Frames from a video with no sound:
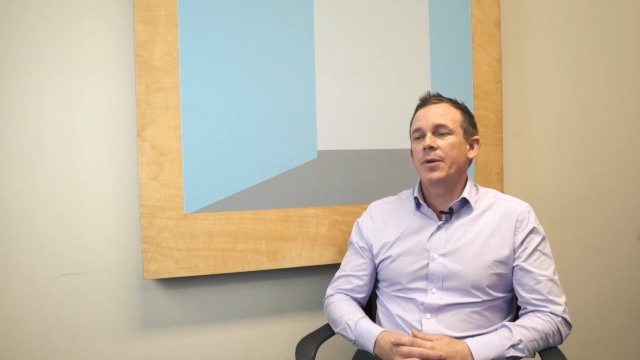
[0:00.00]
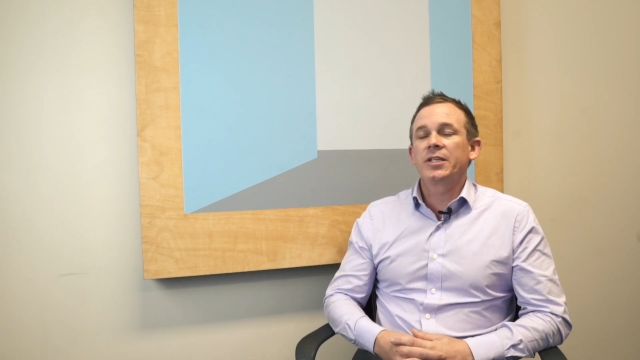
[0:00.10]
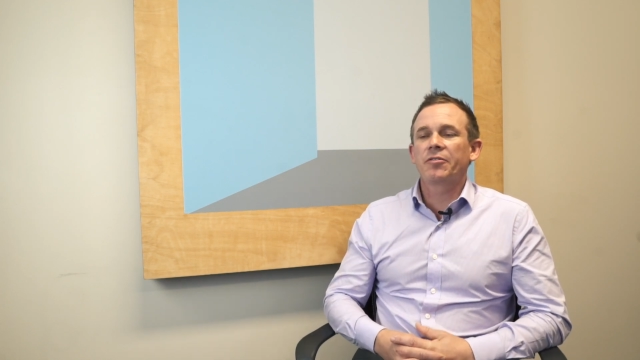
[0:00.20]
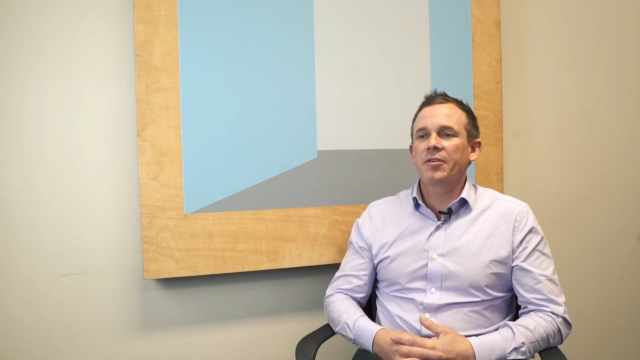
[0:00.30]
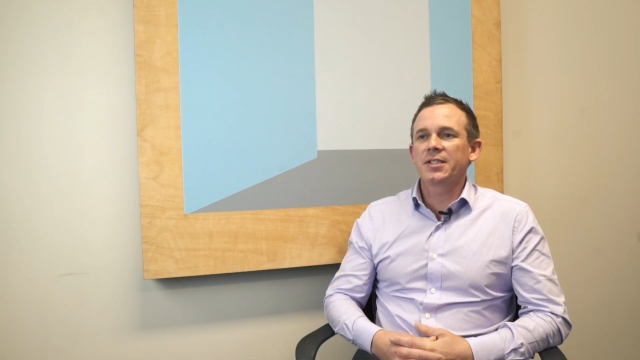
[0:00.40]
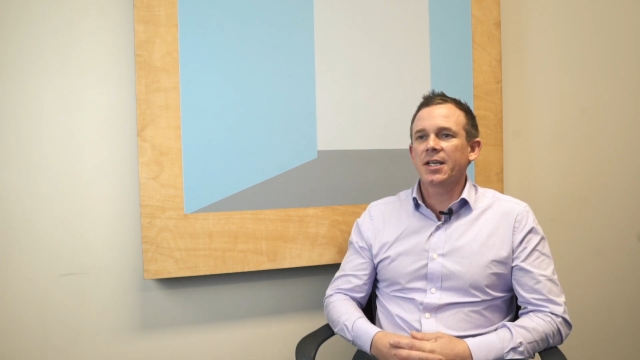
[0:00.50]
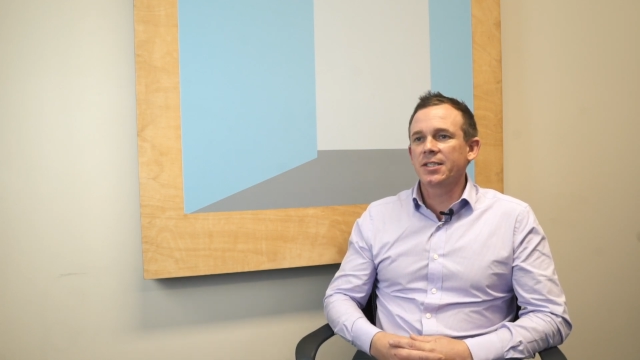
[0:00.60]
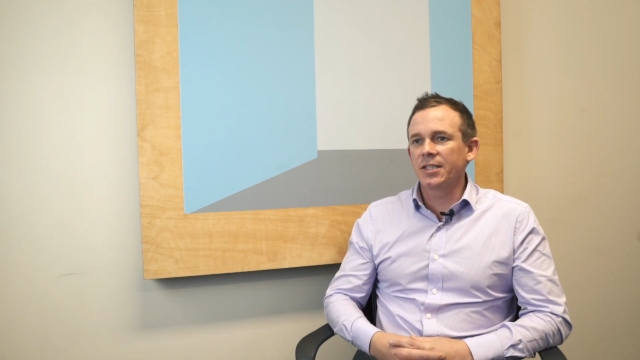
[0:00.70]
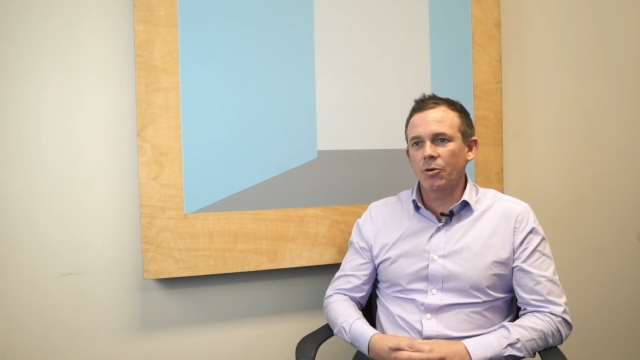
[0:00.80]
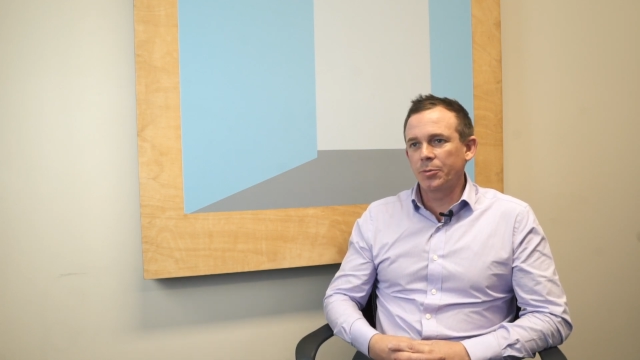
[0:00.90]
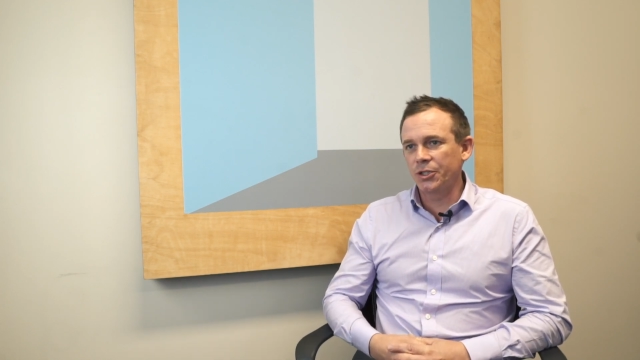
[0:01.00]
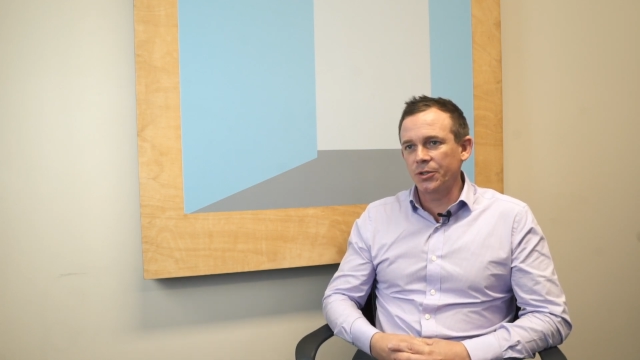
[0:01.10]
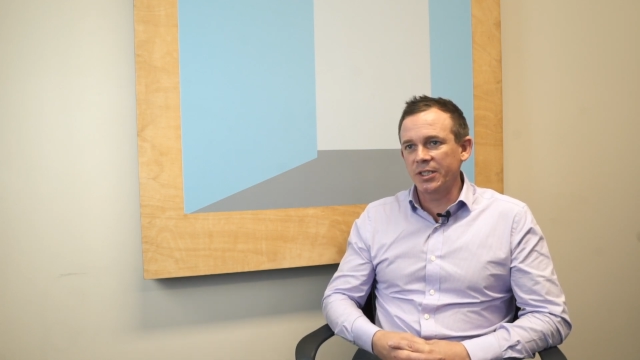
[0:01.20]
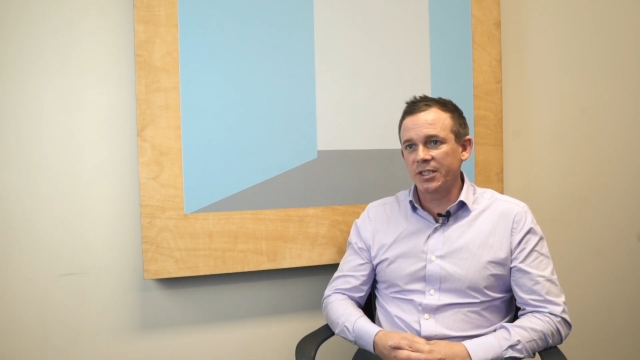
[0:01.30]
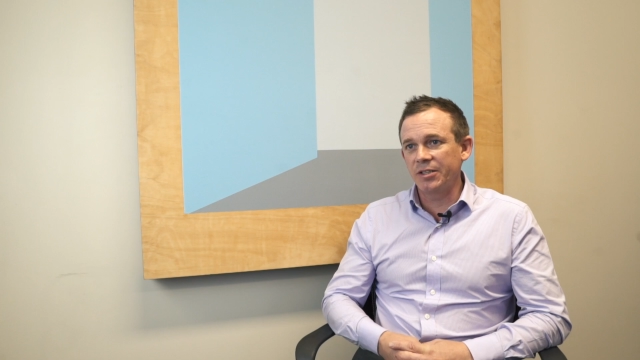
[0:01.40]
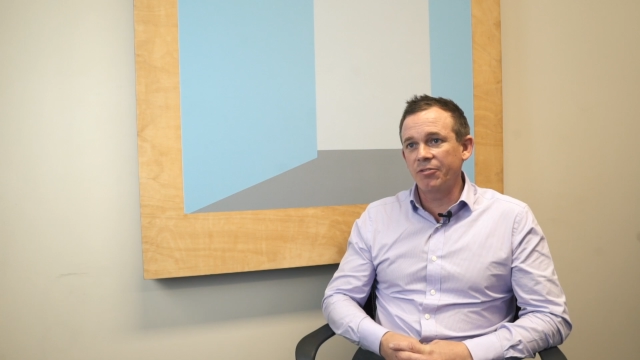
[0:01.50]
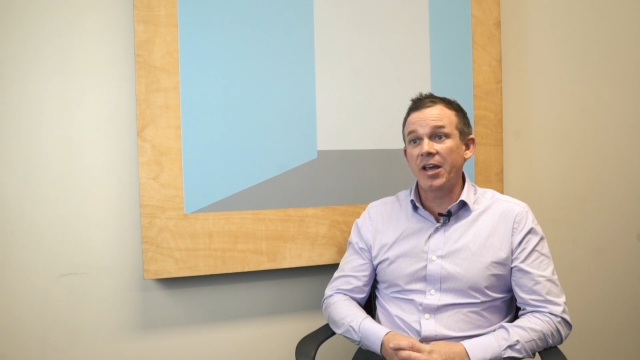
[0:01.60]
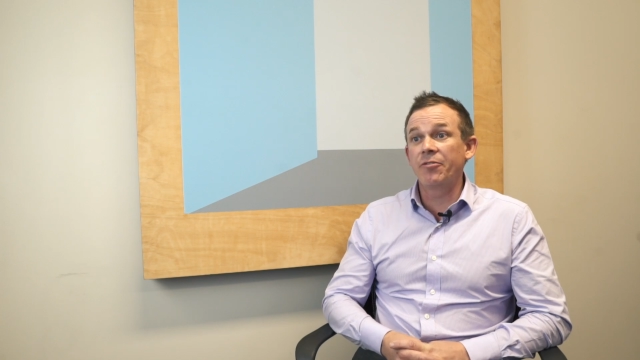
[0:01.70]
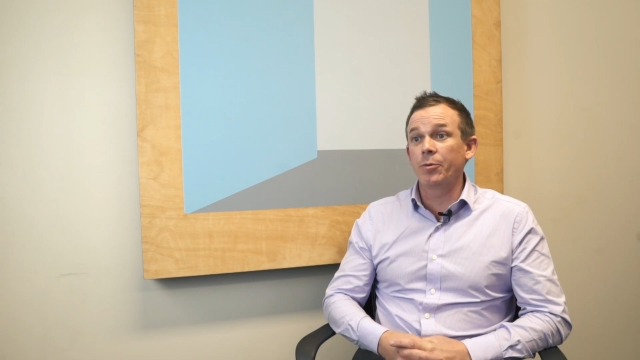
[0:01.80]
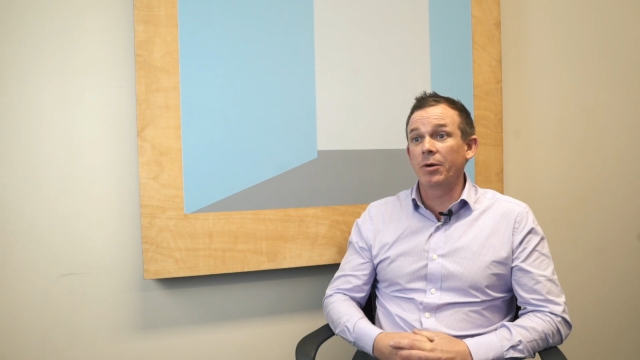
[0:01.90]
It's a fantastic opportunity
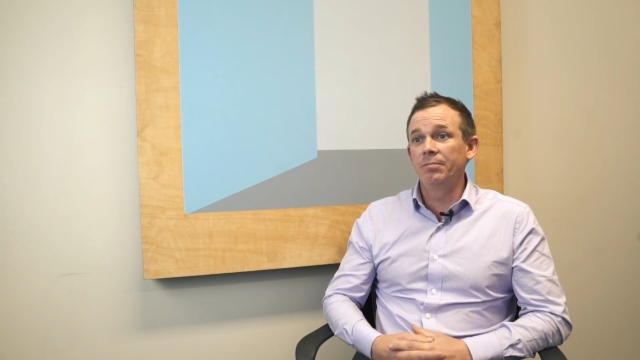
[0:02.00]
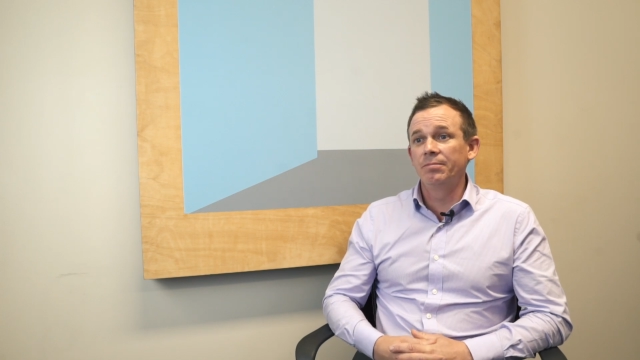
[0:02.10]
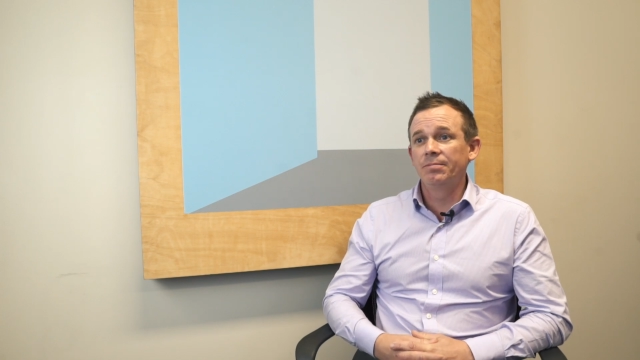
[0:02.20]
for everyone.